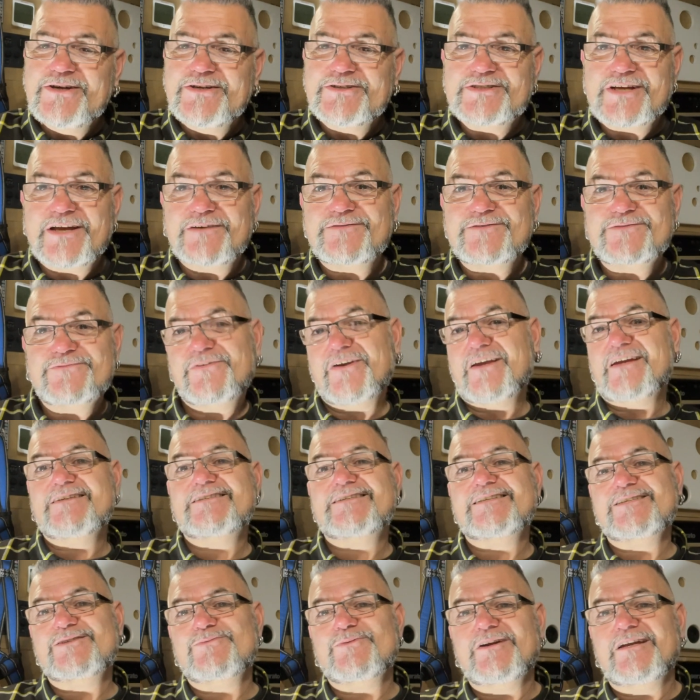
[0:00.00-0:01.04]
Jeff's face
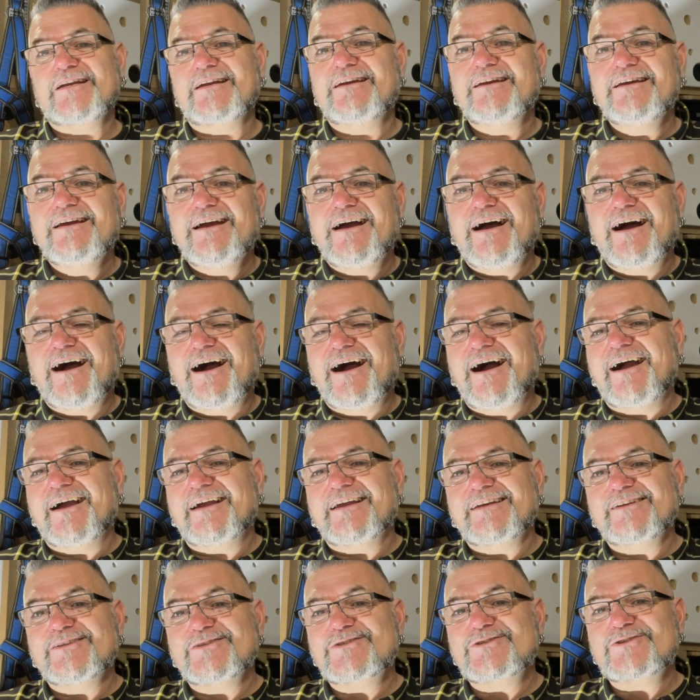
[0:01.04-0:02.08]
as we uh,
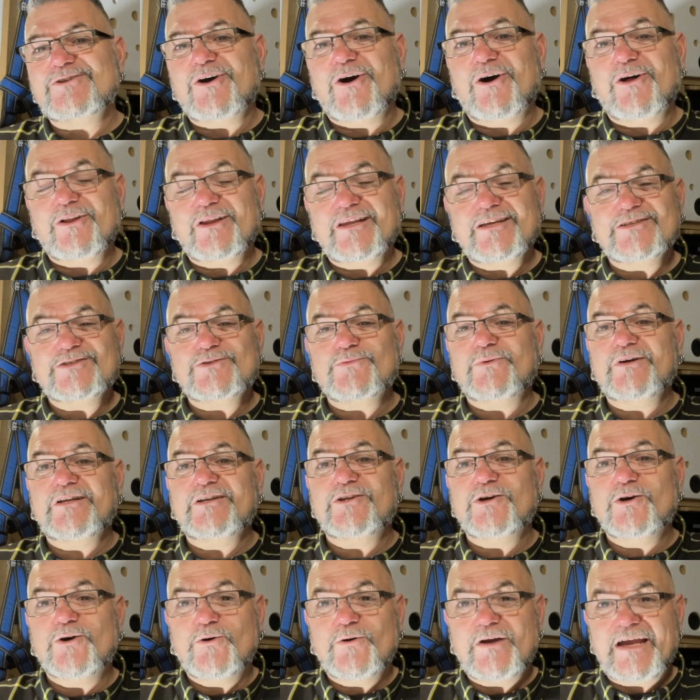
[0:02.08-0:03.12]
install his
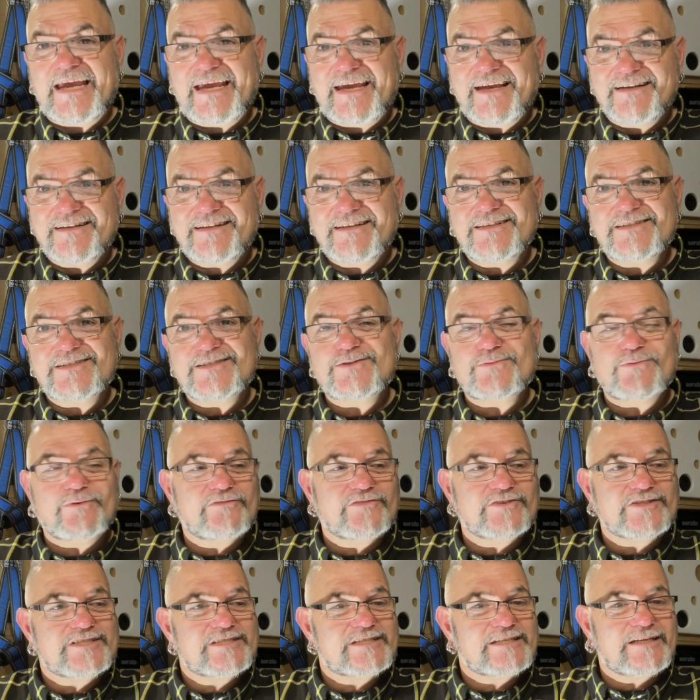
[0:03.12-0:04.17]
window and his
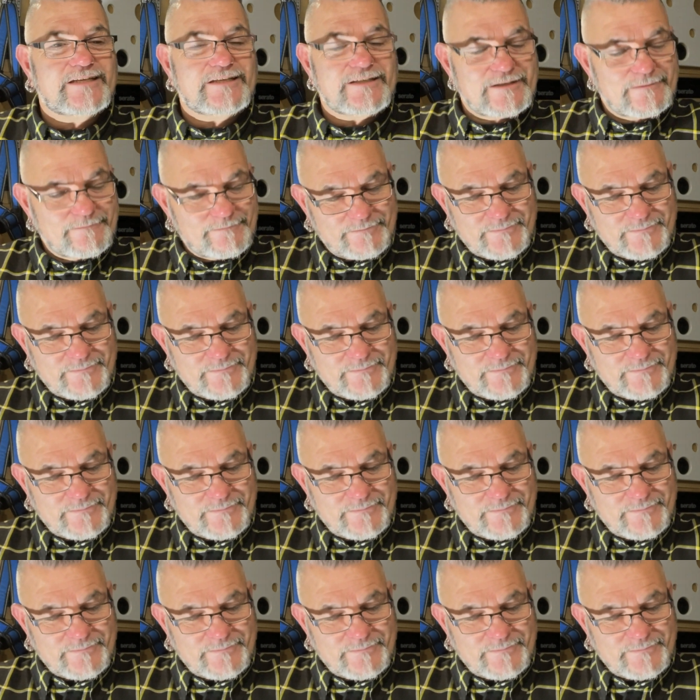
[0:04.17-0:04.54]
swivel seat.